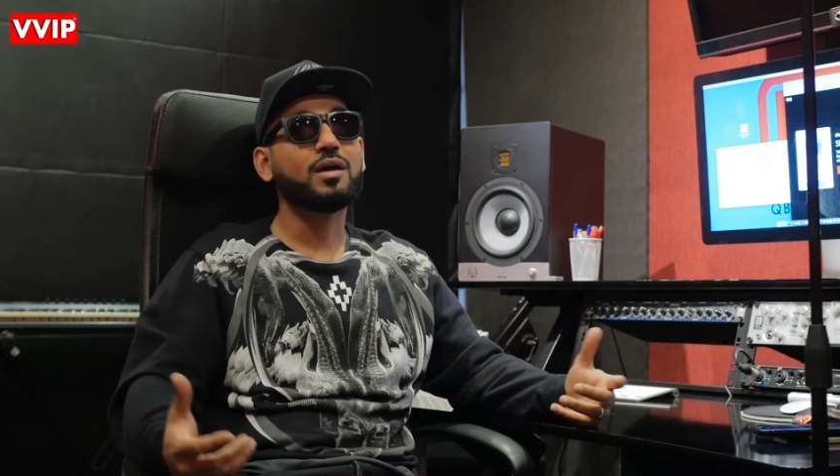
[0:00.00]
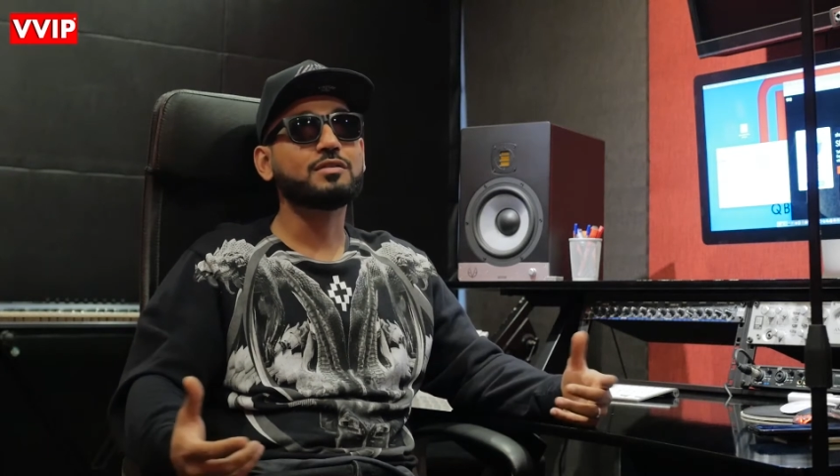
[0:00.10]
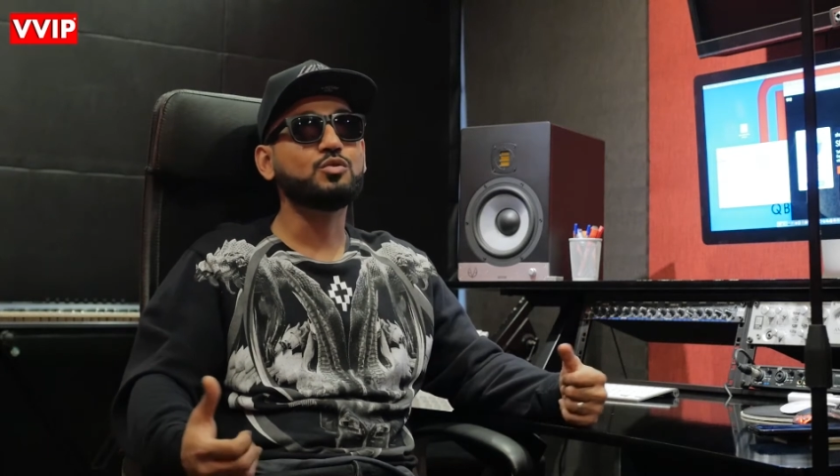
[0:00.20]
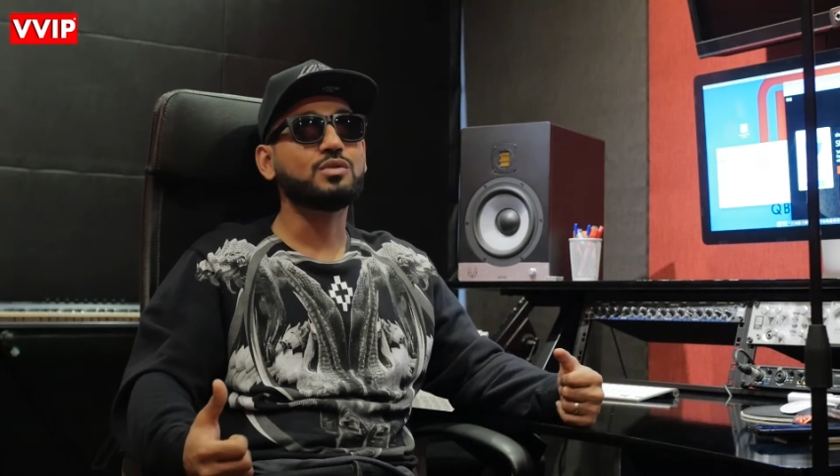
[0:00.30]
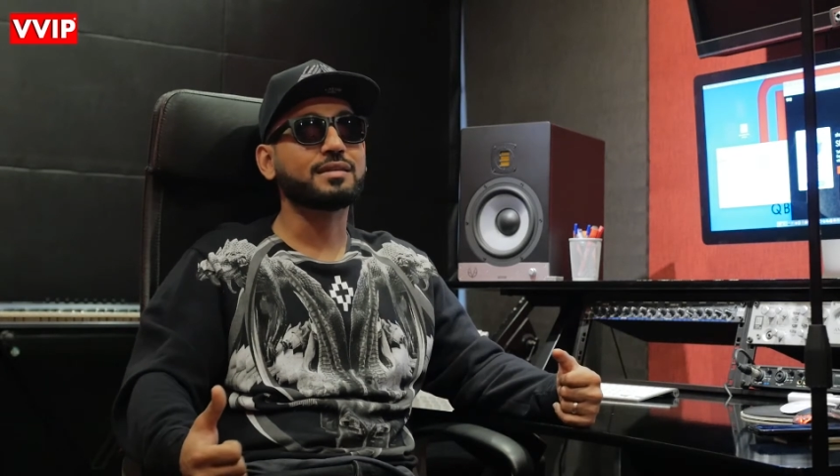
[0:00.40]

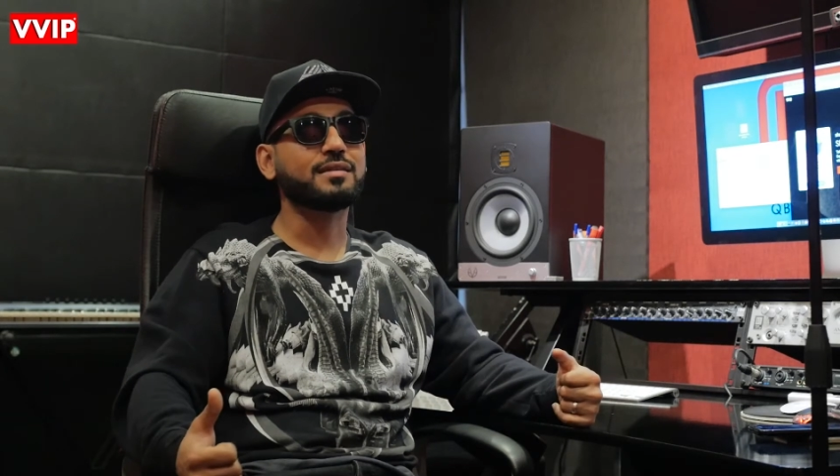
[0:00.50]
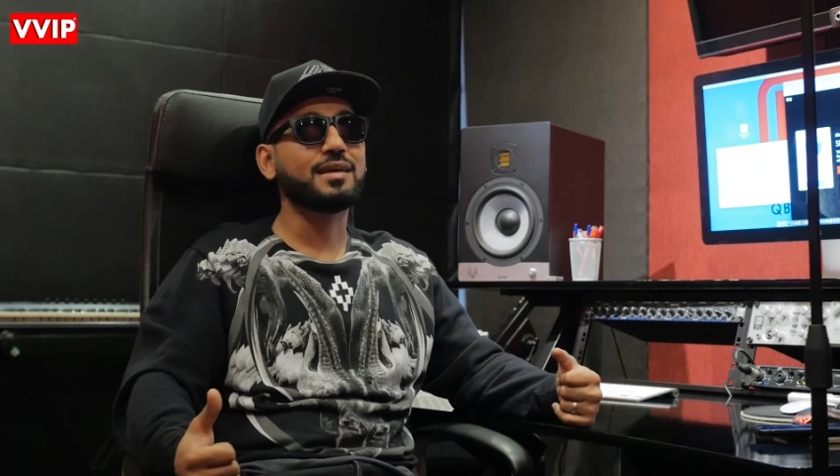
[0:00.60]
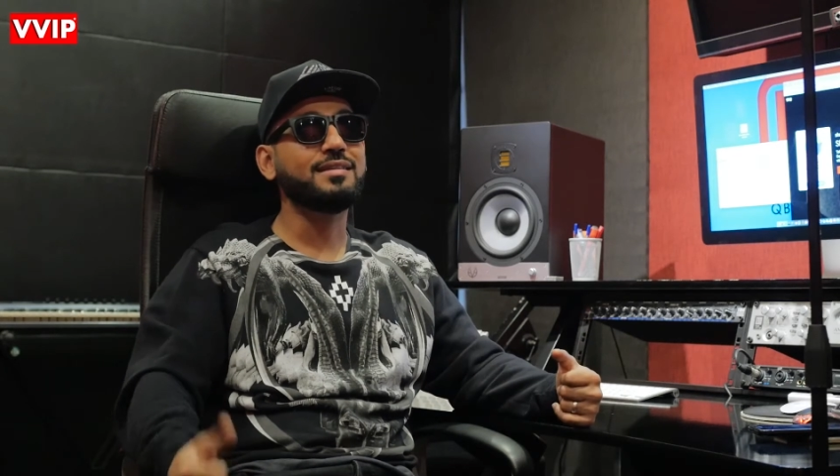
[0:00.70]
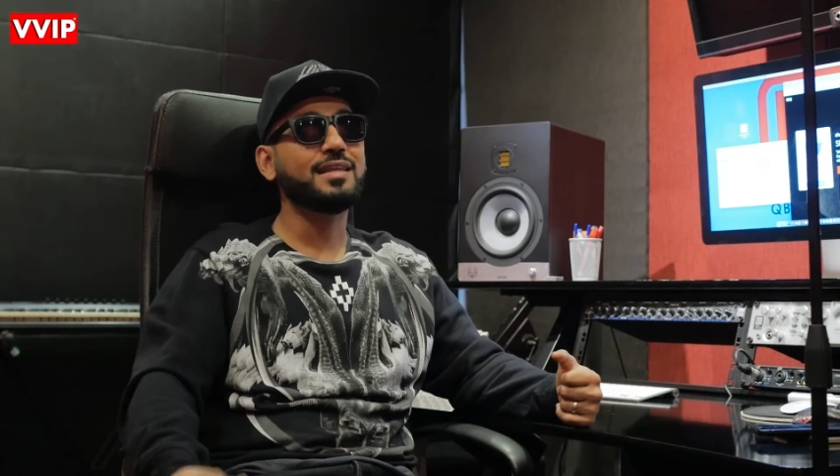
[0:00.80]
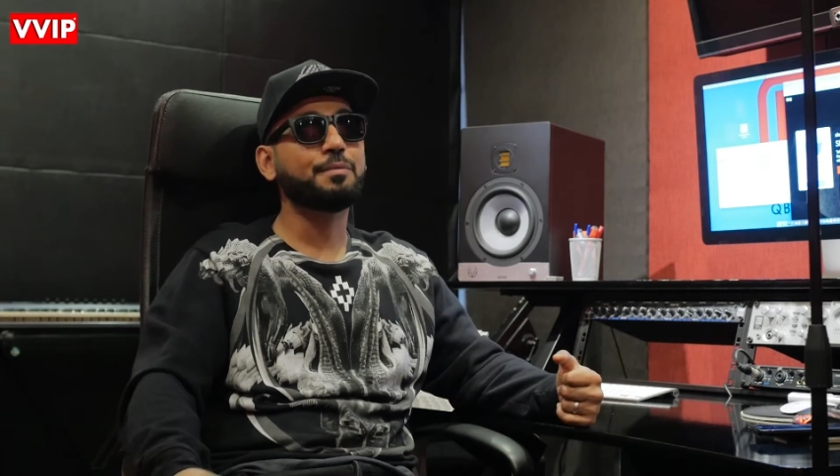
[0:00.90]
want to do like
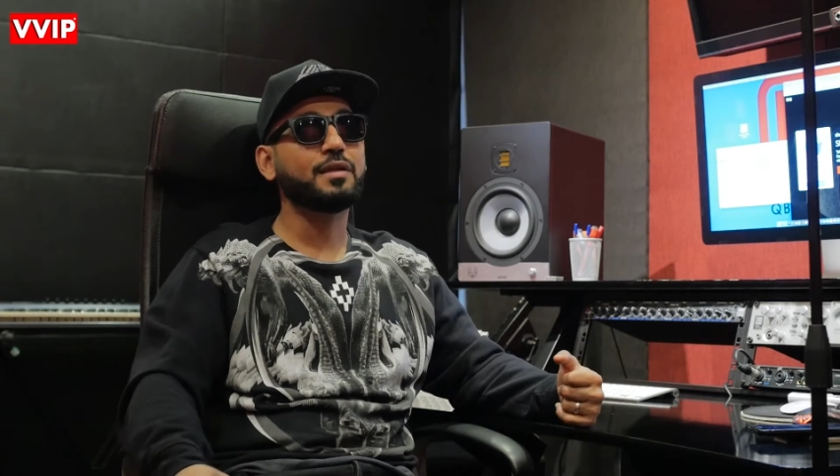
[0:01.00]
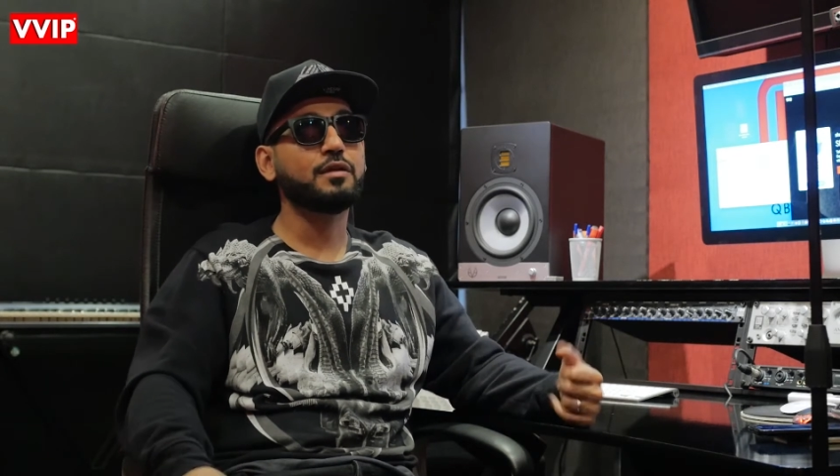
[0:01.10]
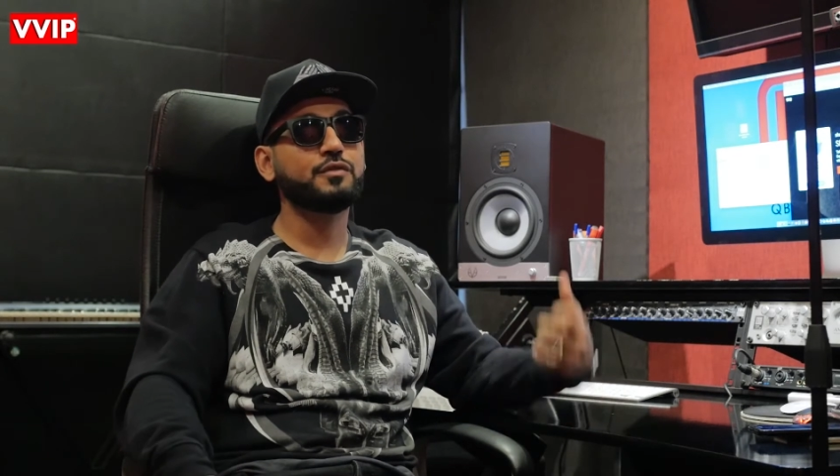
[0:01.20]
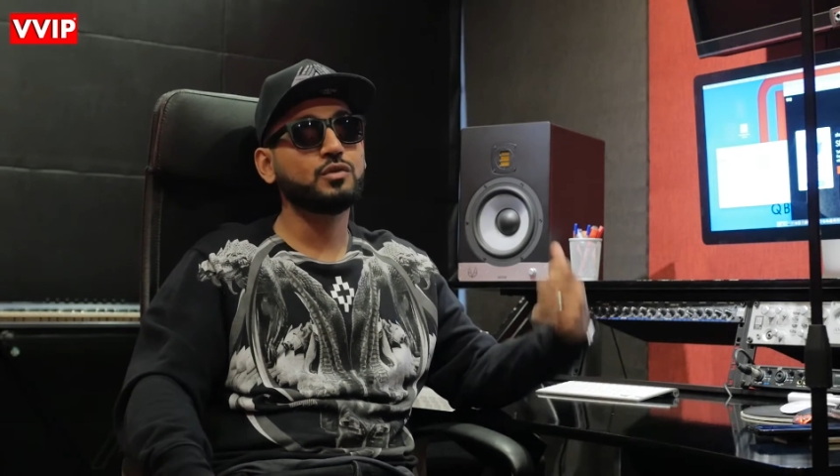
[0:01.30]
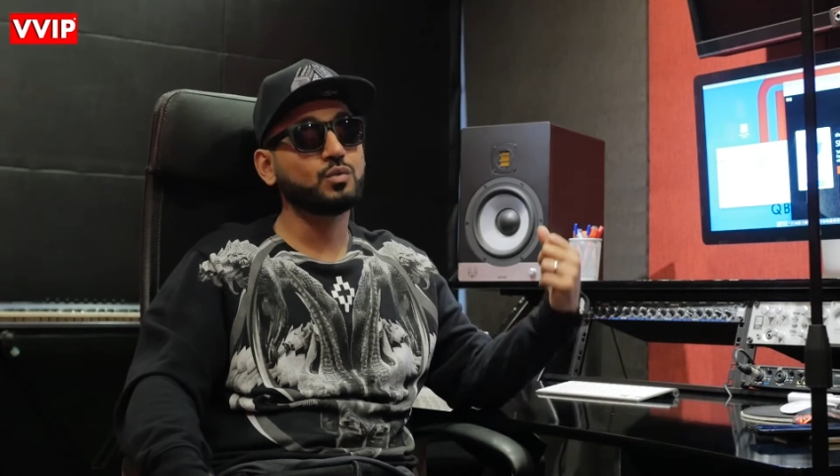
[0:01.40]
the in-depth
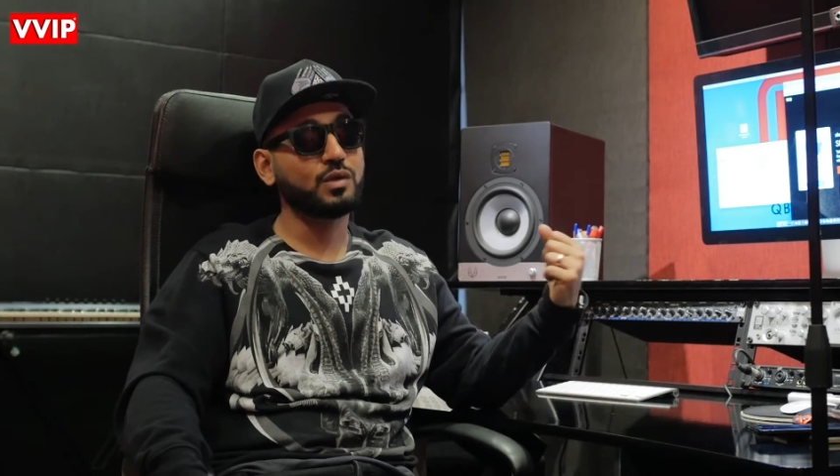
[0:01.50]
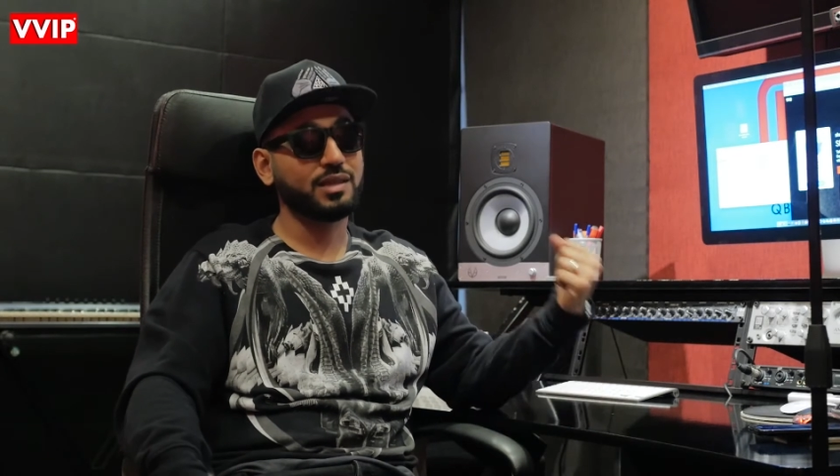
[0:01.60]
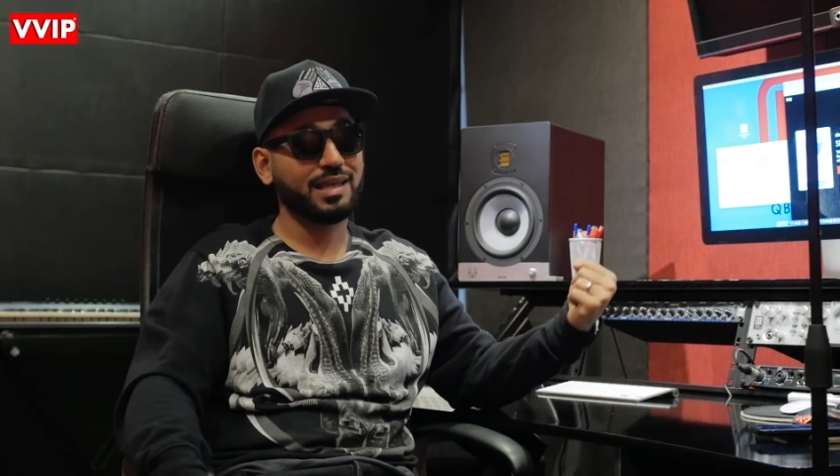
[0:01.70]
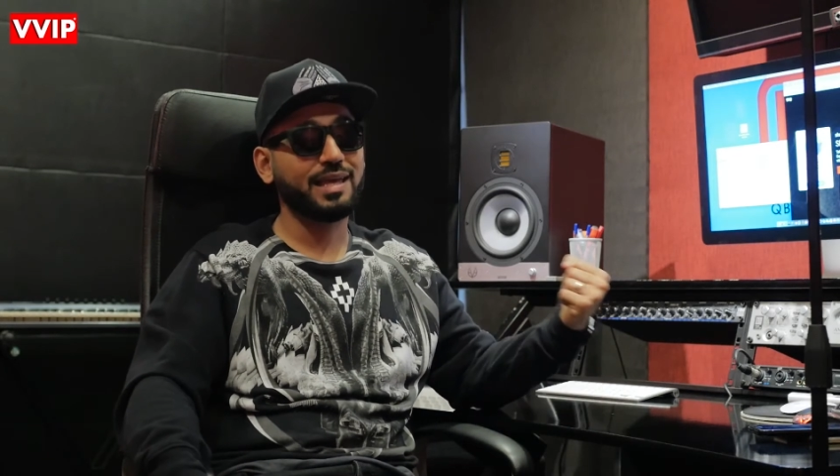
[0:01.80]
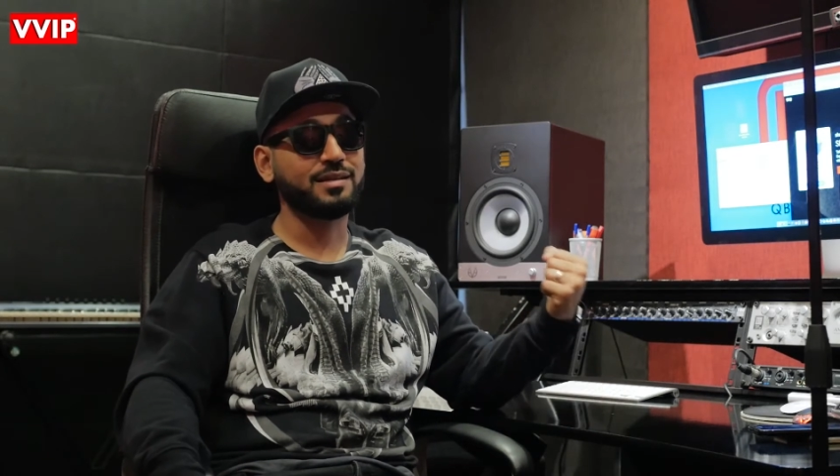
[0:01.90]
interview with